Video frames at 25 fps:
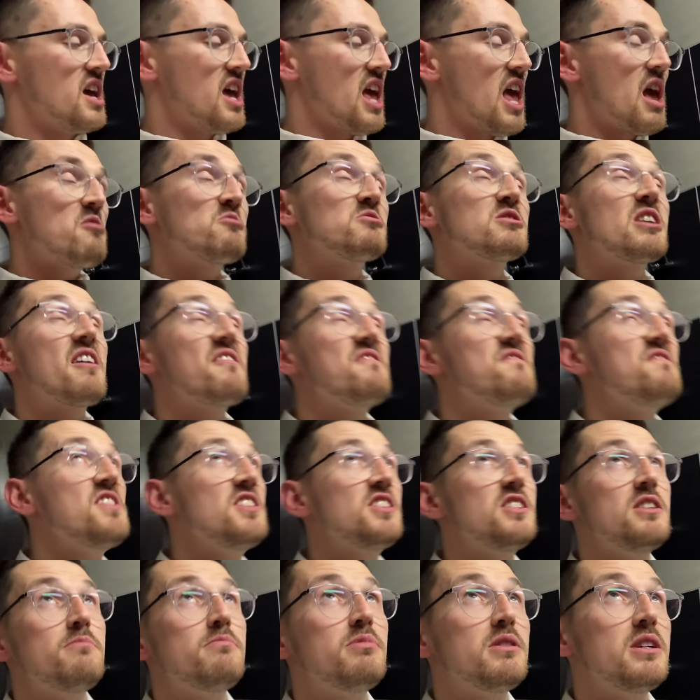it was like
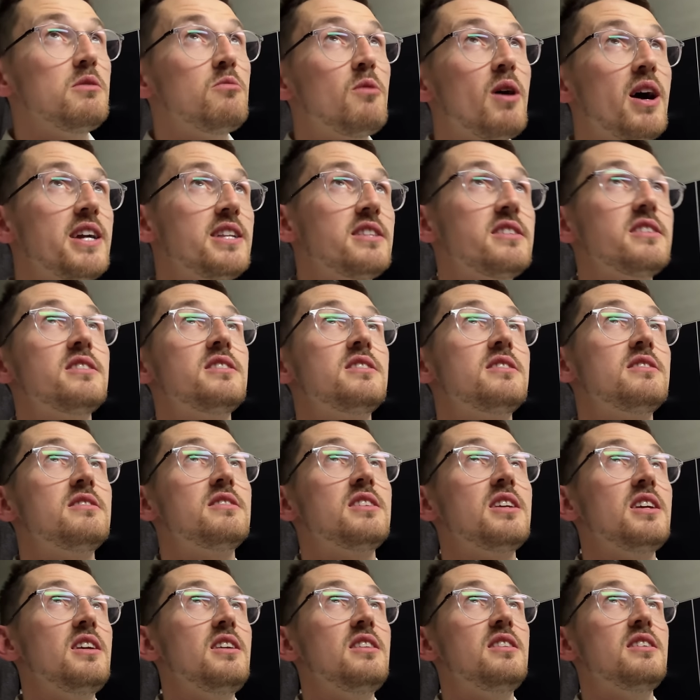visibly whiter
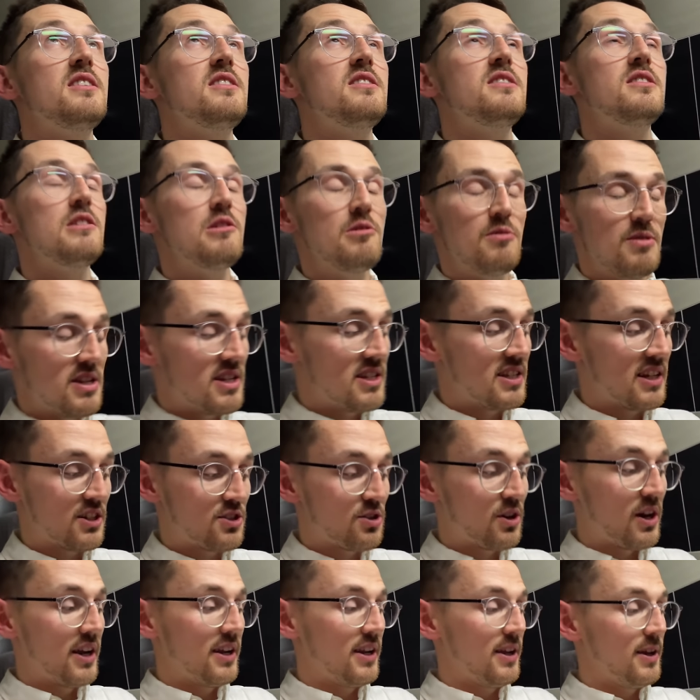teeth in 2 weeks. I
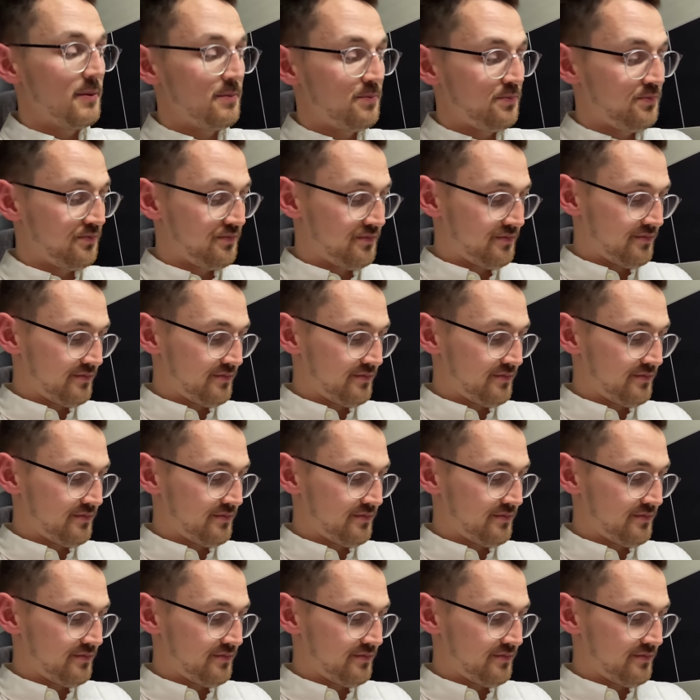tried it